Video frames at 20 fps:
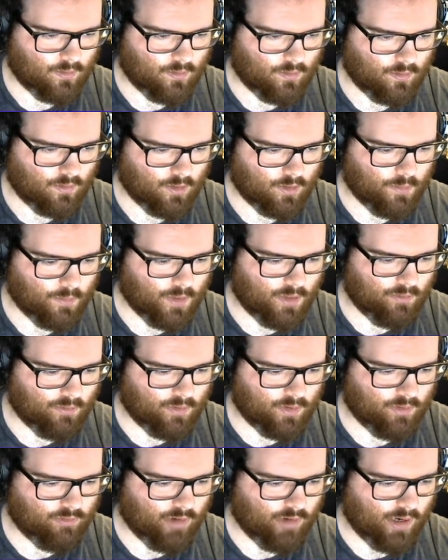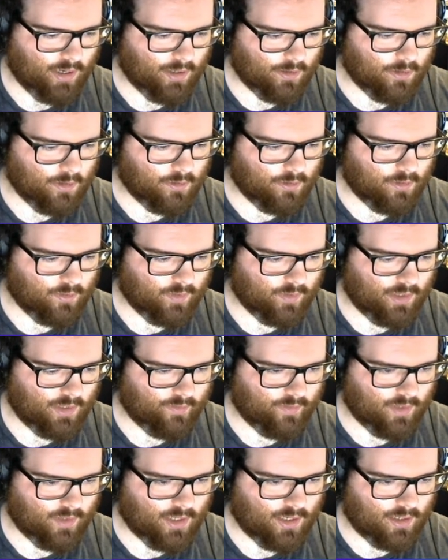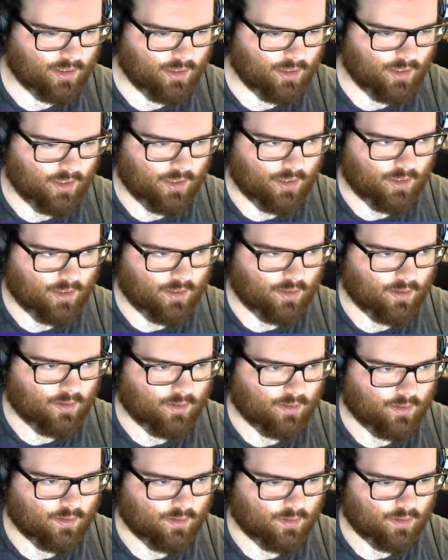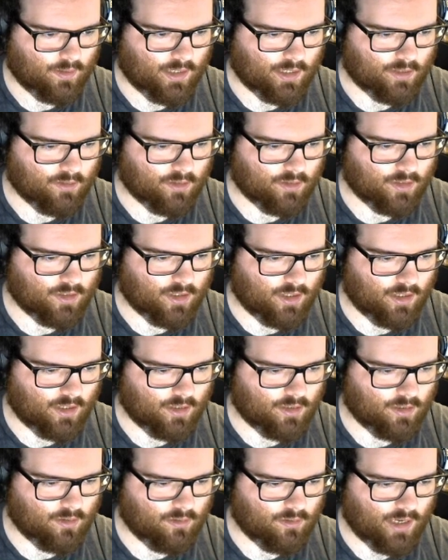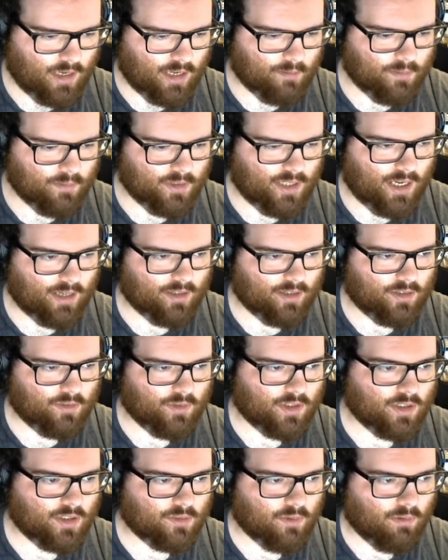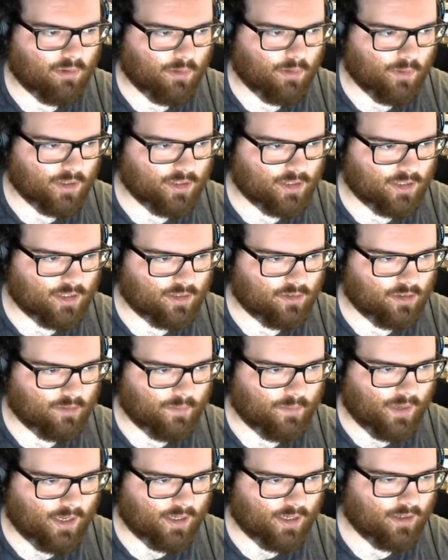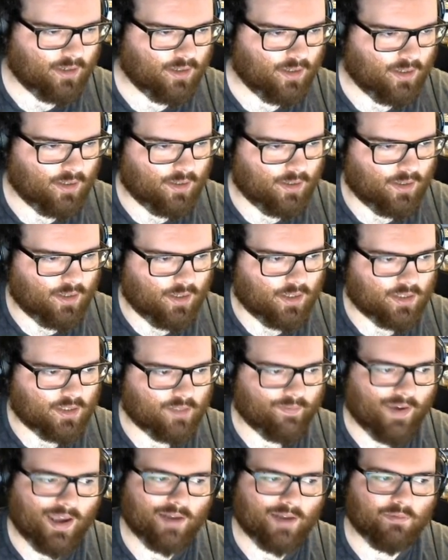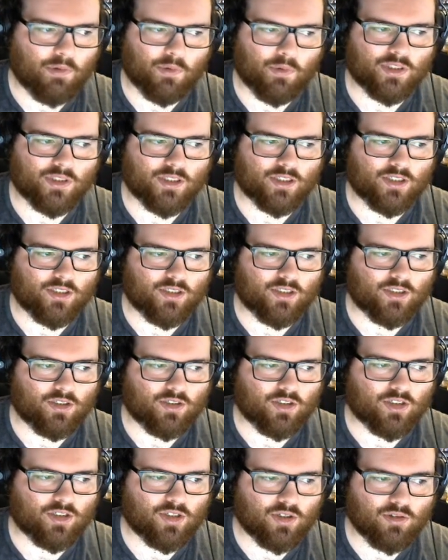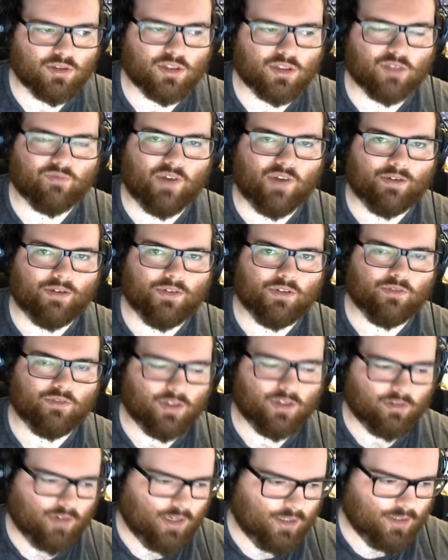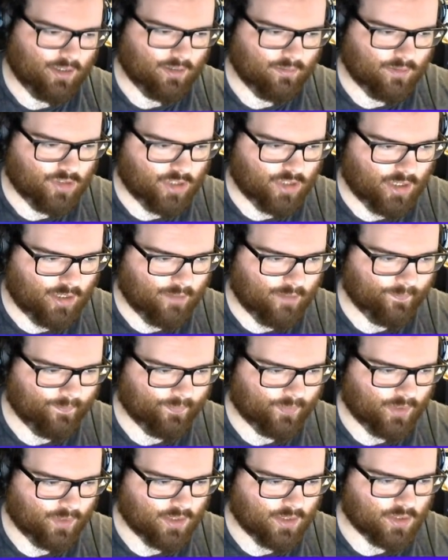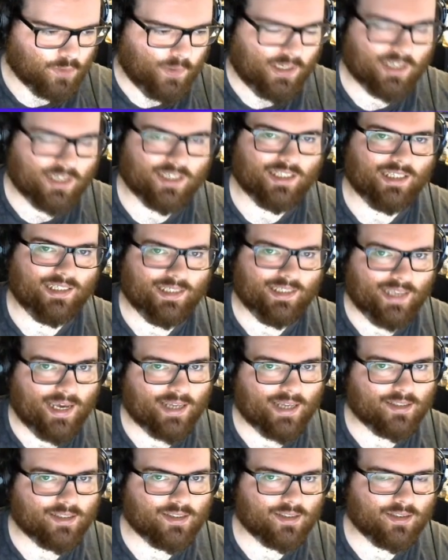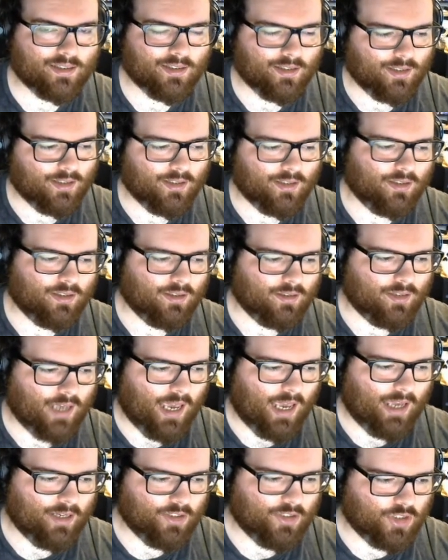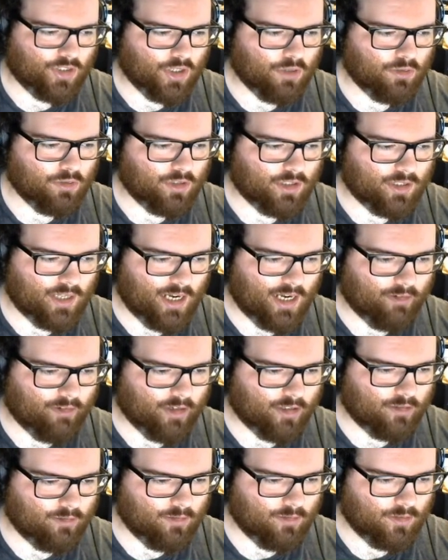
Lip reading: I'll put even writing a whole other line for that. That's going to turn into 8 plus h, which is what we wanted up here. So then we want to deduce the value of the gradient, g. So we're going to let h go to 0.